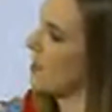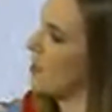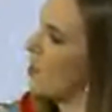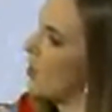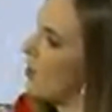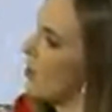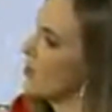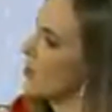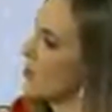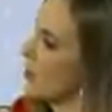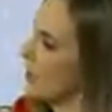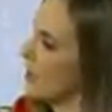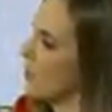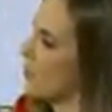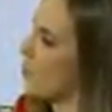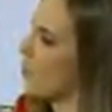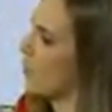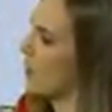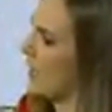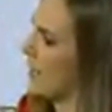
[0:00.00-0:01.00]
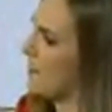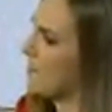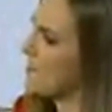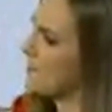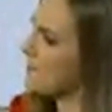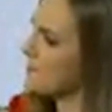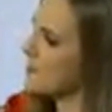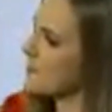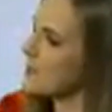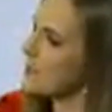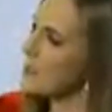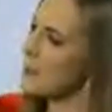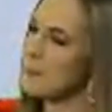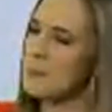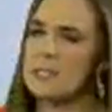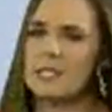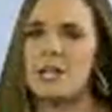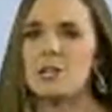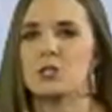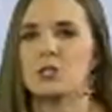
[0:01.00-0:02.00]
at all during the morning
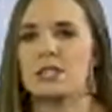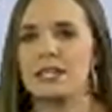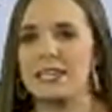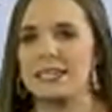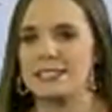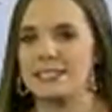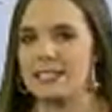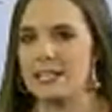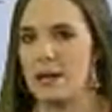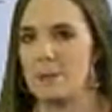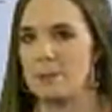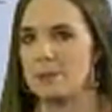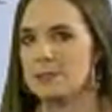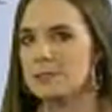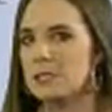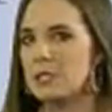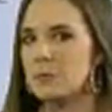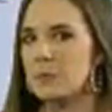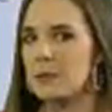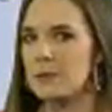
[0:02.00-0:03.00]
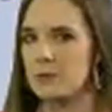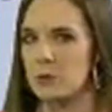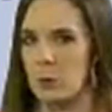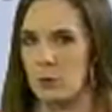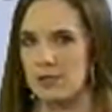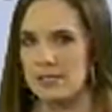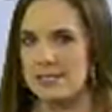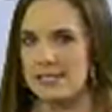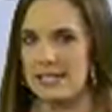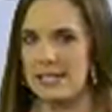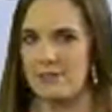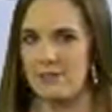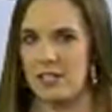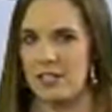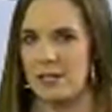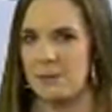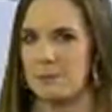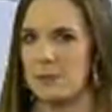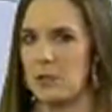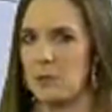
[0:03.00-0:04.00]
potentially easing up a little bit towards the
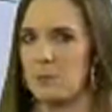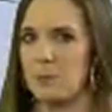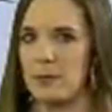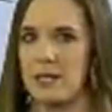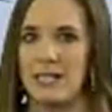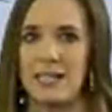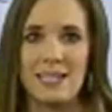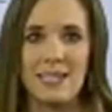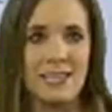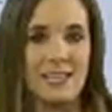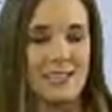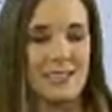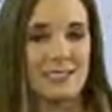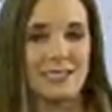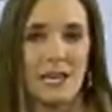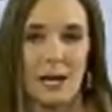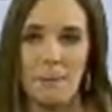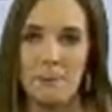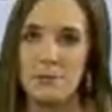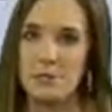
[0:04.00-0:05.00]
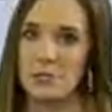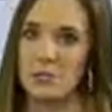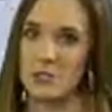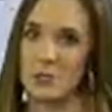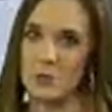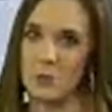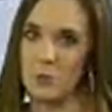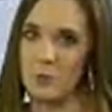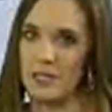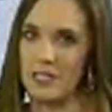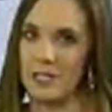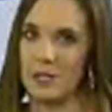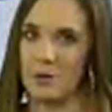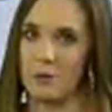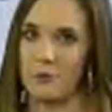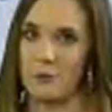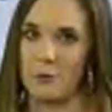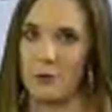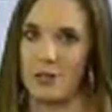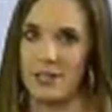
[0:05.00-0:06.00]
evening commute, but temperatures will be
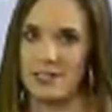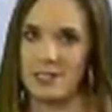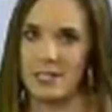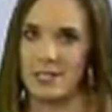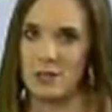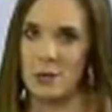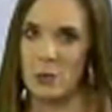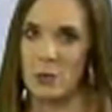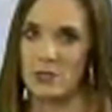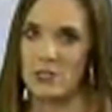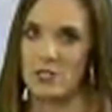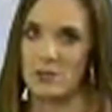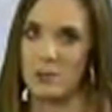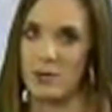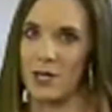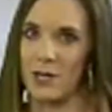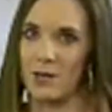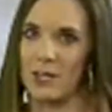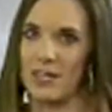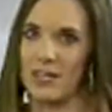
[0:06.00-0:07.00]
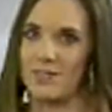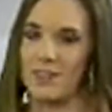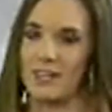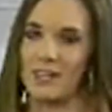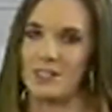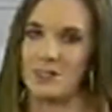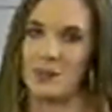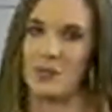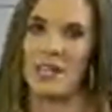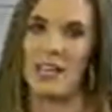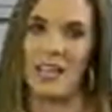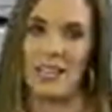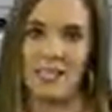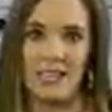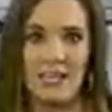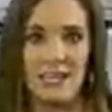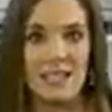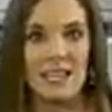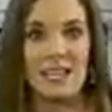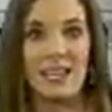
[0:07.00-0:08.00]
near freezing towards tomorrow evening. So again,
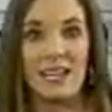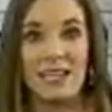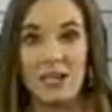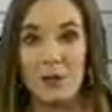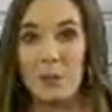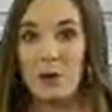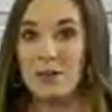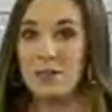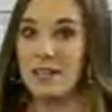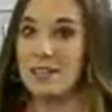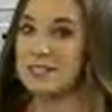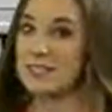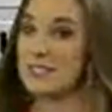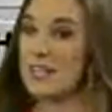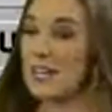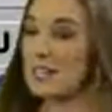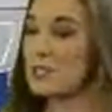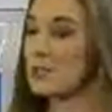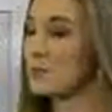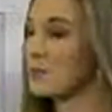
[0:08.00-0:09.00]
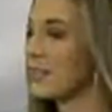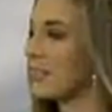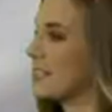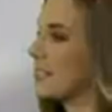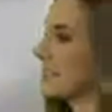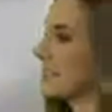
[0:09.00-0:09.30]
anywhere that's not treated